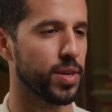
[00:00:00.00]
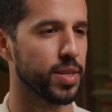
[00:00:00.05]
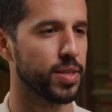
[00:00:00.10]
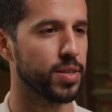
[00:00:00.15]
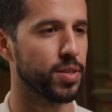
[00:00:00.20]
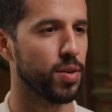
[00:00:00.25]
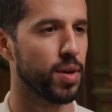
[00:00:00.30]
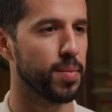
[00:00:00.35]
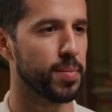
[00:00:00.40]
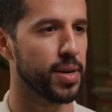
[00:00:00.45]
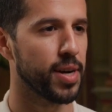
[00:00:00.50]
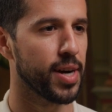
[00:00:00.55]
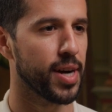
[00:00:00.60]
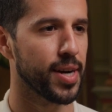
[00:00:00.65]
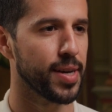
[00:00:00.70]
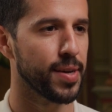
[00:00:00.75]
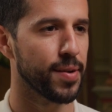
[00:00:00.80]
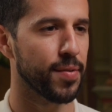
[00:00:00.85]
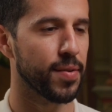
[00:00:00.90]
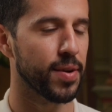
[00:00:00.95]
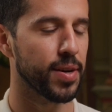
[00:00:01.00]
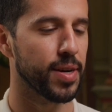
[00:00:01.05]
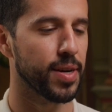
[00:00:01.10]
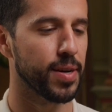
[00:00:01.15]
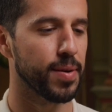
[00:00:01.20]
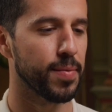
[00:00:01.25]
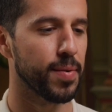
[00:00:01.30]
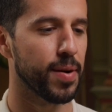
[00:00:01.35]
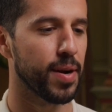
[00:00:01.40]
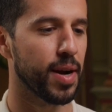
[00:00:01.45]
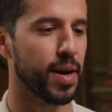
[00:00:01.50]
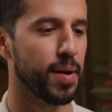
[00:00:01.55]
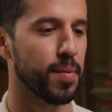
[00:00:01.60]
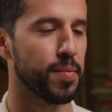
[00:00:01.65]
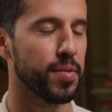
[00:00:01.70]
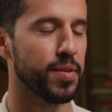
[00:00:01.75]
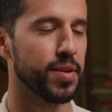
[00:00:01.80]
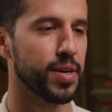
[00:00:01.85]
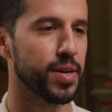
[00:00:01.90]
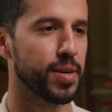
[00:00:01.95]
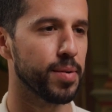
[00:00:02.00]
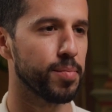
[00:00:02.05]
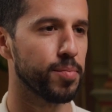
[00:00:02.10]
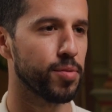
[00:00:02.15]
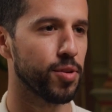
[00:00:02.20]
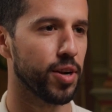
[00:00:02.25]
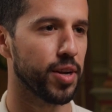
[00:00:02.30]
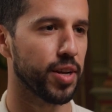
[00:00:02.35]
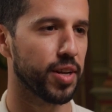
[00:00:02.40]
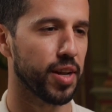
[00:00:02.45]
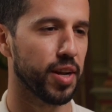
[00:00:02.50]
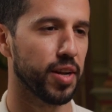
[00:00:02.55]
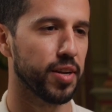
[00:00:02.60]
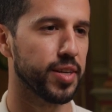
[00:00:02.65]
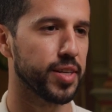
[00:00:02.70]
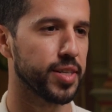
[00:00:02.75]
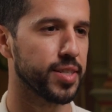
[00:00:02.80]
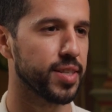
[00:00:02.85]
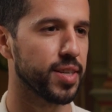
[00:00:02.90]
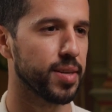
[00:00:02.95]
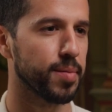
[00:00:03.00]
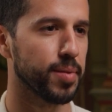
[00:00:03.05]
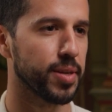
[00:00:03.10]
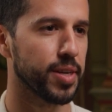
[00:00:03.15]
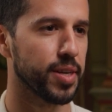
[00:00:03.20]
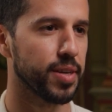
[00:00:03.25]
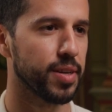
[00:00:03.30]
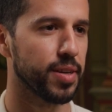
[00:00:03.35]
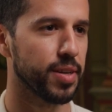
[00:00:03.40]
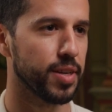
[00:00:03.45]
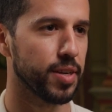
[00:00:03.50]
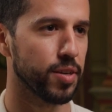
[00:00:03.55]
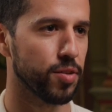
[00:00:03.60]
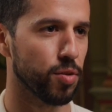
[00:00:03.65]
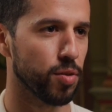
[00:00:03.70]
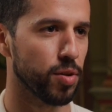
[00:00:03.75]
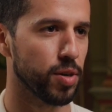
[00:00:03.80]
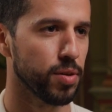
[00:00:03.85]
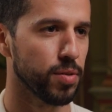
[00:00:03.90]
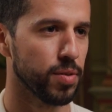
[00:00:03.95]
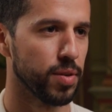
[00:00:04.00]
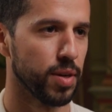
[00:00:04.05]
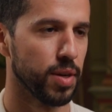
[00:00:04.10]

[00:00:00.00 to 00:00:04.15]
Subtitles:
So I'm Guy. I'm the product analytics team lead in eToro.